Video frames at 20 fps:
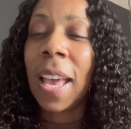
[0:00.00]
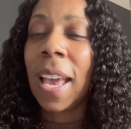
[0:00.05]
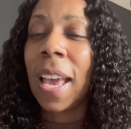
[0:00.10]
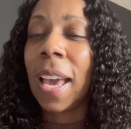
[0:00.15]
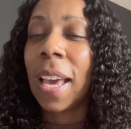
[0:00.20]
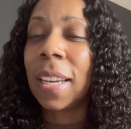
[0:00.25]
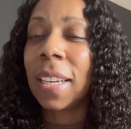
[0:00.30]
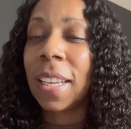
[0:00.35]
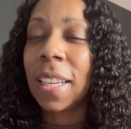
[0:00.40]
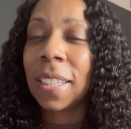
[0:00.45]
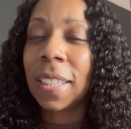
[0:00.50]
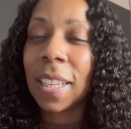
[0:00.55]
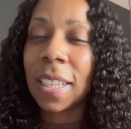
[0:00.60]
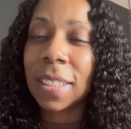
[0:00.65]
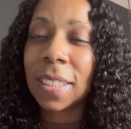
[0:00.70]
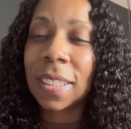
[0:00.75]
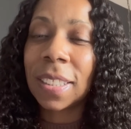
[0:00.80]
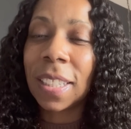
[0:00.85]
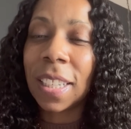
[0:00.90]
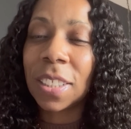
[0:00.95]
and then
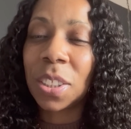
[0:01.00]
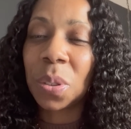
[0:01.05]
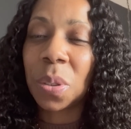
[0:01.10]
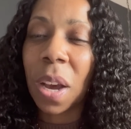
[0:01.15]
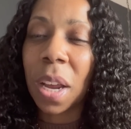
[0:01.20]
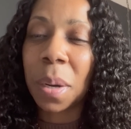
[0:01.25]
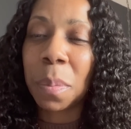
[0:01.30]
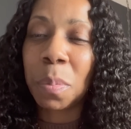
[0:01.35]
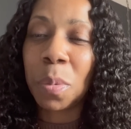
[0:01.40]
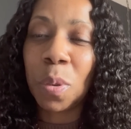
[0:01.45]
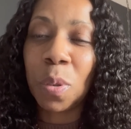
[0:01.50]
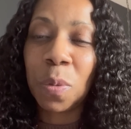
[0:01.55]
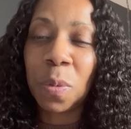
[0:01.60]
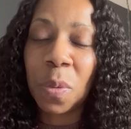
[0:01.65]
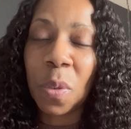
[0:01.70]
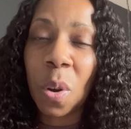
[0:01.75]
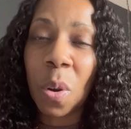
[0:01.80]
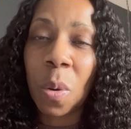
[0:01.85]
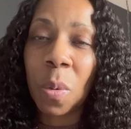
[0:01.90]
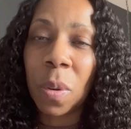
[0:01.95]
let's let's try to move
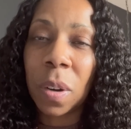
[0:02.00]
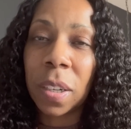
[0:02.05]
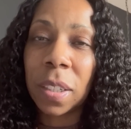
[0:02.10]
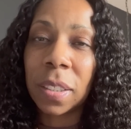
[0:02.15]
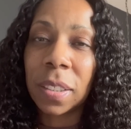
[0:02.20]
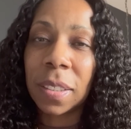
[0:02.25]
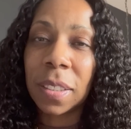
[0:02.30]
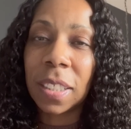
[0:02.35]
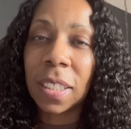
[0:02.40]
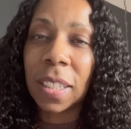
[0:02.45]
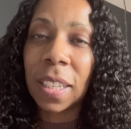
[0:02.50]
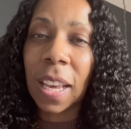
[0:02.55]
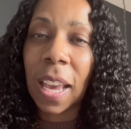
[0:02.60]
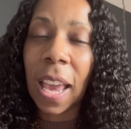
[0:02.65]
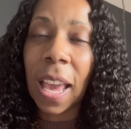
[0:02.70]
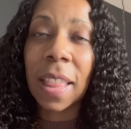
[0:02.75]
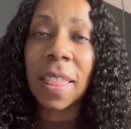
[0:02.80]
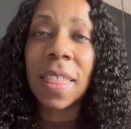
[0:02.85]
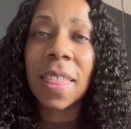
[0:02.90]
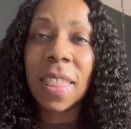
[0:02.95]
forward.
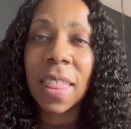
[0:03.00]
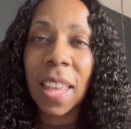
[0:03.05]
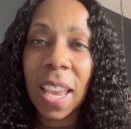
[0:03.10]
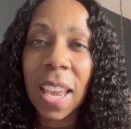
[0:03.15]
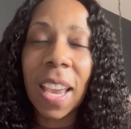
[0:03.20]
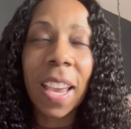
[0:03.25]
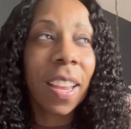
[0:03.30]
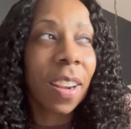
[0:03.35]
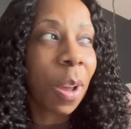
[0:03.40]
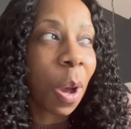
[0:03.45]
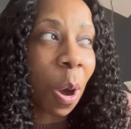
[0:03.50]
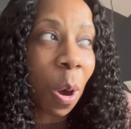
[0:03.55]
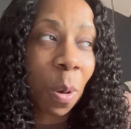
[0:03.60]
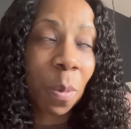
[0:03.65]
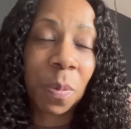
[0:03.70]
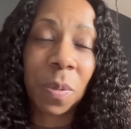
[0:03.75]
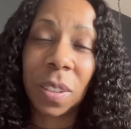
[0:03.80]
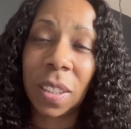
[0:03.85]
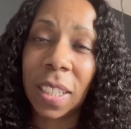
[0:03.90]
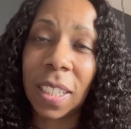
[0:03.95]
And then
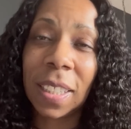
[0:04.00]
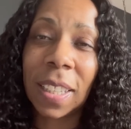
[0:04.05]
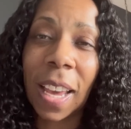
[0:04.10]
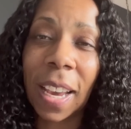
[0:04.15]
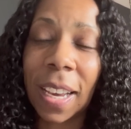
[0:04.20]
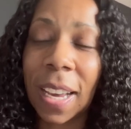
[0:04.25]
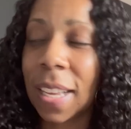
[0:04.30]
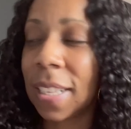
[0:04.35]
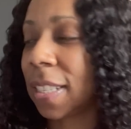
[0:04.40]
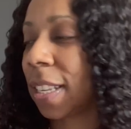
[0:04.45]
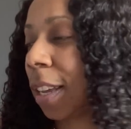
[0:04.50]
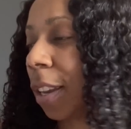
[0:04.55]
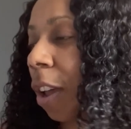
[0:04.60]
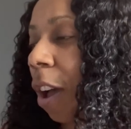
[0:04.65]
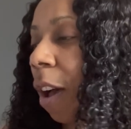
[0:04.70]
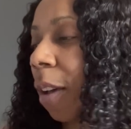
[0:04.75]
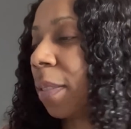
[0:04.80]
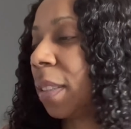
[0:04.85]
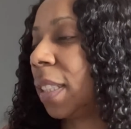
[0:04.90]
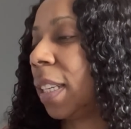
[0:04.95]
hopefully, like I said,
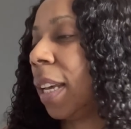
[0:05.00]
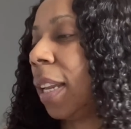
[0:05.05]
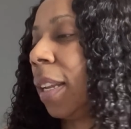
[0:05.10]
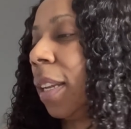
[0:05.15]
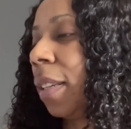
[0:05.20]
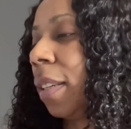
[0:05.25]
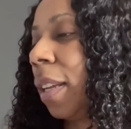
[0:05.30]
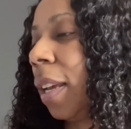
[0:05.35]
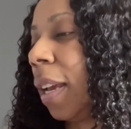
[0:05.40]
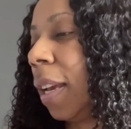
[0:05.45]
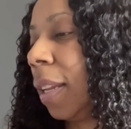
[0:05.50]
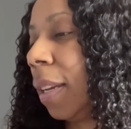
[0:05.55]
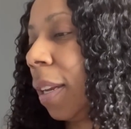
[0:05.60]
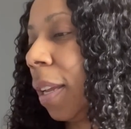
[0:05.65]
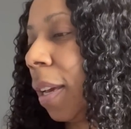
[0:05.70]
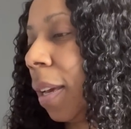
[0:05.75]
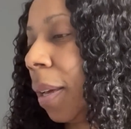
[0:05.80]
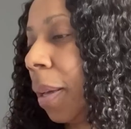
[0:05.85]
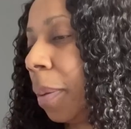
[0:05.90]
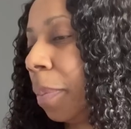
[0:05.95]
Offset and, and
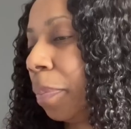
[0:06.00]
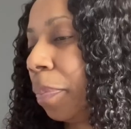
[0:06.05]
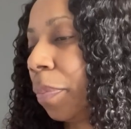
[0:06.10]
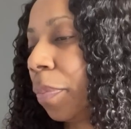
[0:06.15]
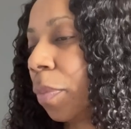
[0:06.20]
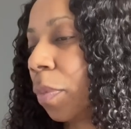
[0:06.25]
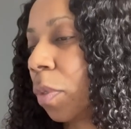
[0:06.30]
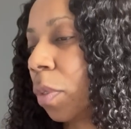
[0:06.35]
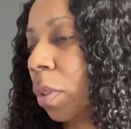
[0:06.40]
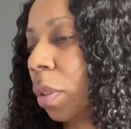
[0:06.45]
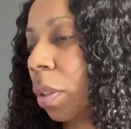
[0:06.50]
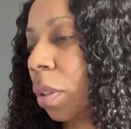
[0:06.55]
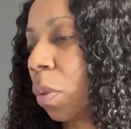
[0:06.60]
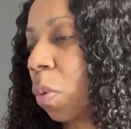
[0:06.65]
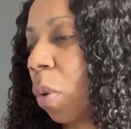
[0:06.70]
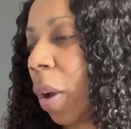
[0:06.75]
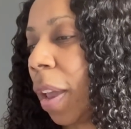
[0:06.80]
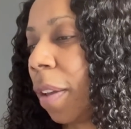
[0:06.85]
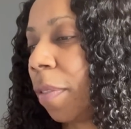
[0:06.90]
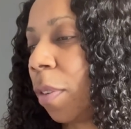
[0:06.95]
um,
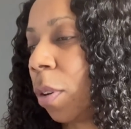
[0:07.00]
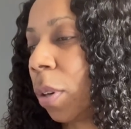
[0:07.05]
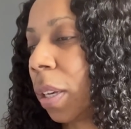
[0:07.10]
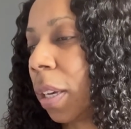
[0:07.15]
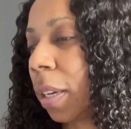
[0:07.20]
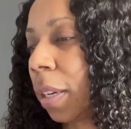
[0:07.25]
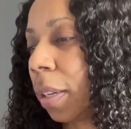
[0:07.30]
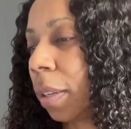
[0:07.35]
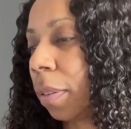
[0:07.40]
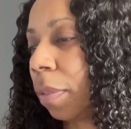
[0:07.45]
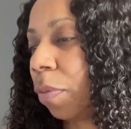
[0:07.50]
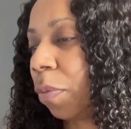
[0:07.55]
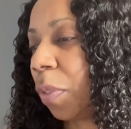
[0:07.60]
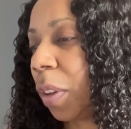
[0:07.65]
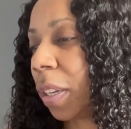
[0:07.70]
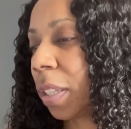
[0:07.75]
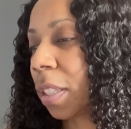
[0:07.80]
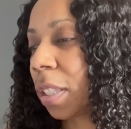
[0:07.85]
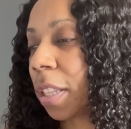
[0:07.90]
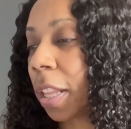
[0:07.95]
Quavo can
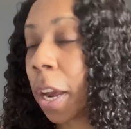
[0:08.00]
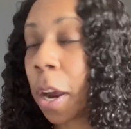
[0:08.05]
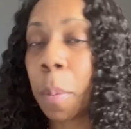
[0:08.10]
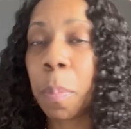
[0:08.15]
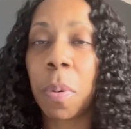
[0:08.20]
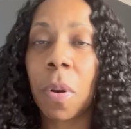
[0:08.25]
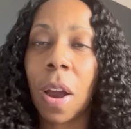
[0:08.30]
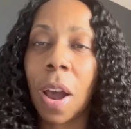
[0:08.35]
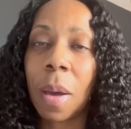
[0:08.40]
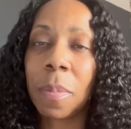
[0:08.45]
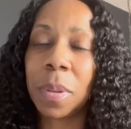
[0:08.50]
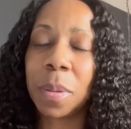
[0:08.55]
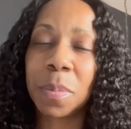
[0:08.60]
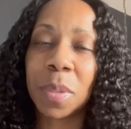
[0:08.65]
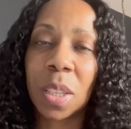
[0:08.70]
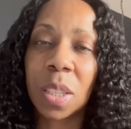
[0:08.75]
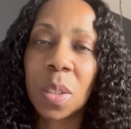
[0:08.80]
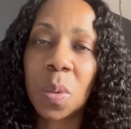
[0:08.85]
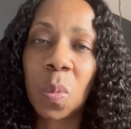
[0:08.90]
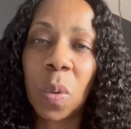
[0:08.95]
fix their
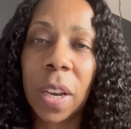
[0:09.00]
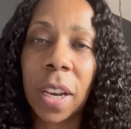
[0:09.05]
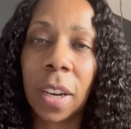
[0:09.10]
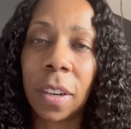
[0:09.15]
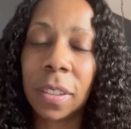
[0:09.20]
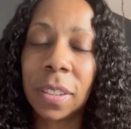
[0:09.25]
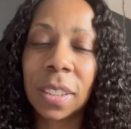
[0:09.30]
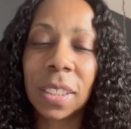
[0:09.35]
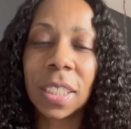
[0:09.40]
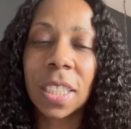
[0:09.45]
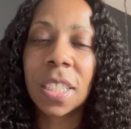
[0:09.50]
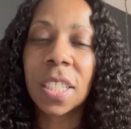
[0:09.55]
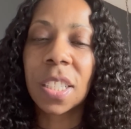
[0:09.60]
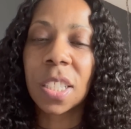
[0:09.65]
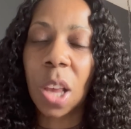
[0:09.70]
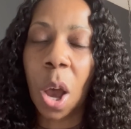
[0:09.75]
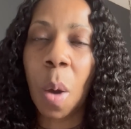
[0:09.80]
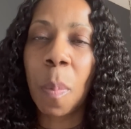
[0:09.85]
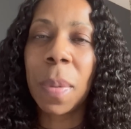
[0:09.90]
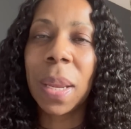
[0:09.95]
problems as well. It's
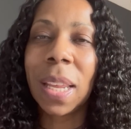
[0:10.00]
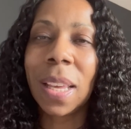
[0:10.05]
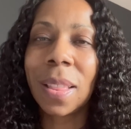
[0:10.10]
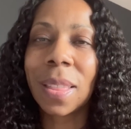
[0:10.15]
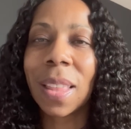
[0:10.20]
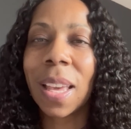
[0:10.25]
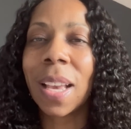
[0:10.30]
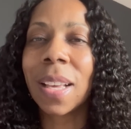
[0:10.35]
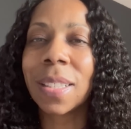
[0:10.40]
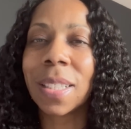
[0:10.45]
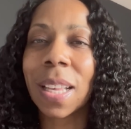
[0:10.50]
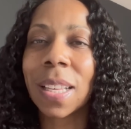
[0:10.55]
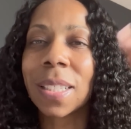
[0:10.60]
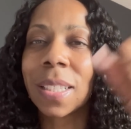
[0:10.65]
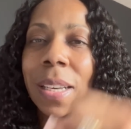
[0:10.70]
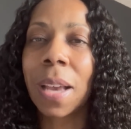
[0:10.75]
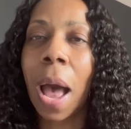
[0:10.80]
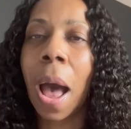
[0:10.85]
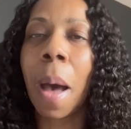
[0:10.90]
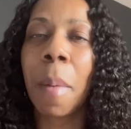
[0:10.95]
just so many things
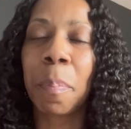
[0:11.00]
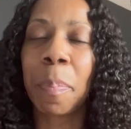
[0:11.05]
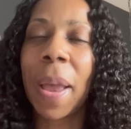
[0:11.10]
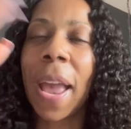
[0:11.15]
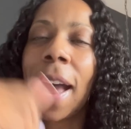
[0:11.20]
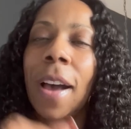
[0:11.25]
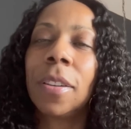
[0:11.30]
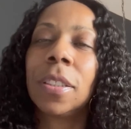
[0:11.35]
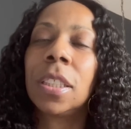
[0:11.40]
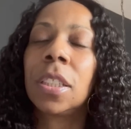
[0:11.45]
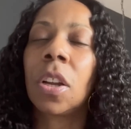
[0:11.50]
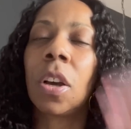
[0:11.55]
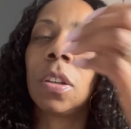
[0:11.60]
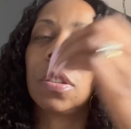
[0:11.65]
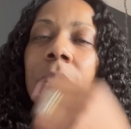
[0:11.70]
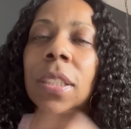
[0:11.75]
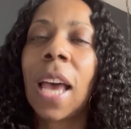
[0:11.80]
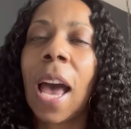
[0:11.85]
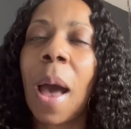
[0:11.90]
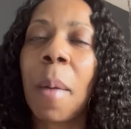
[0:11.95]
that's compounded
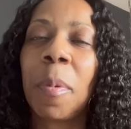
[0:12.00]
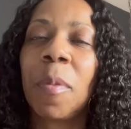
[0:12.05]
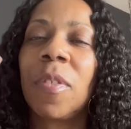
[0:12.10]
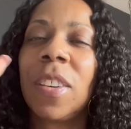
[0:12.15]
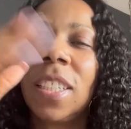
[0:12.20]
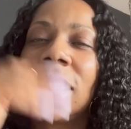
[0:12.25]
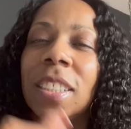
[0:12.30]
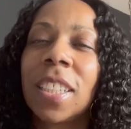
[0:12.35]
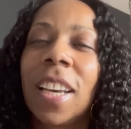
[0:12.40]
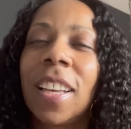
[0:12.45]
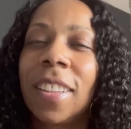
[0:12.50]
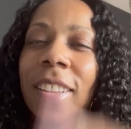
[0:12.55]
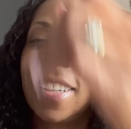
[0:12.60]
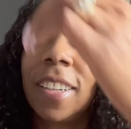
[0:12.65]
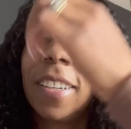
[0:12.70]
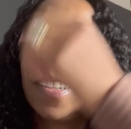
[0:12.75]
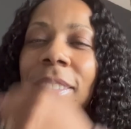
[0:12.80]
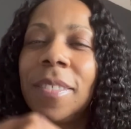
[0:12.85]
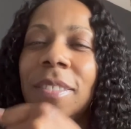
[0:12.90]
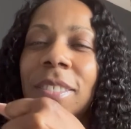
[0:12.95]
on top of each
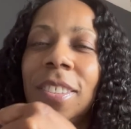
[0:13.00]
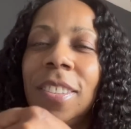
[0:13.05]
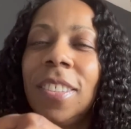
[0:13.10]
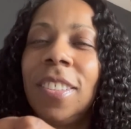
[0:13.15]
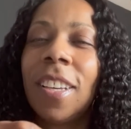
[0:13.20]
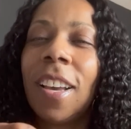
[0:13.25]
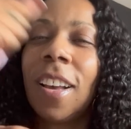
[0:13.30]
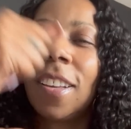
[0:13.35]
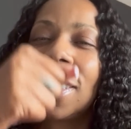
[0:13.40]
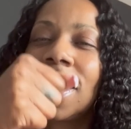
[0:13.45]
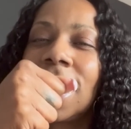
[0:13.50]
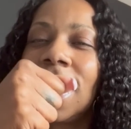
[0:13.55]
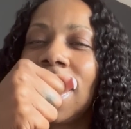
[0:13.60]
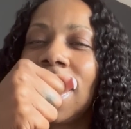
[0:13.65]
other. Y'all see